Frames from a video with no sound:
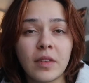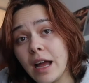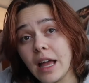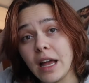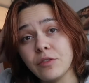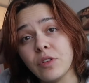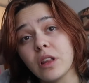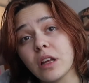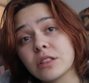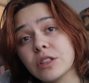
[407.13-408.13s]
I have a
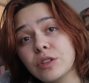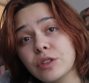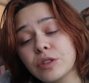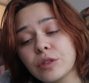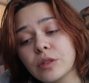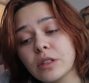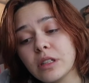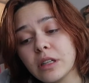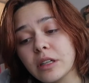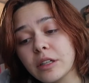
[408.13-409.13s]
lot to do.
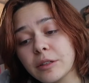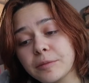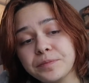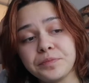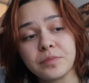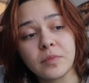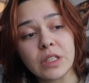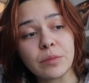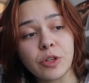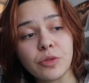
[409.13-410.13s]
Um,
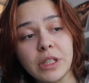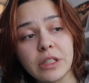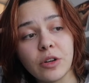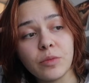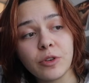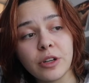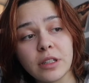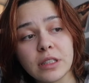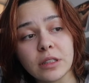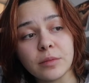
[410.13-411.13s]
some Korean
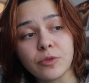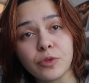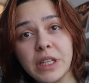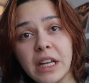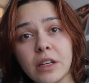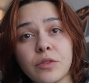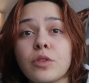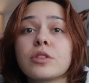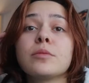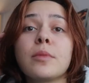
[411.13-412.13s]
homework, some reading
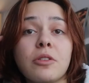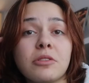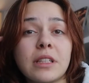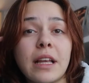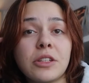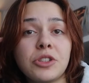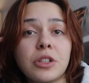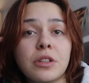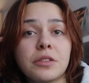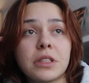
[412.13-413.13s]
for tomorrow's
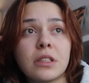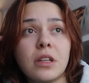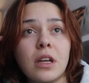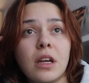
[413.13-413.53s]
lectures,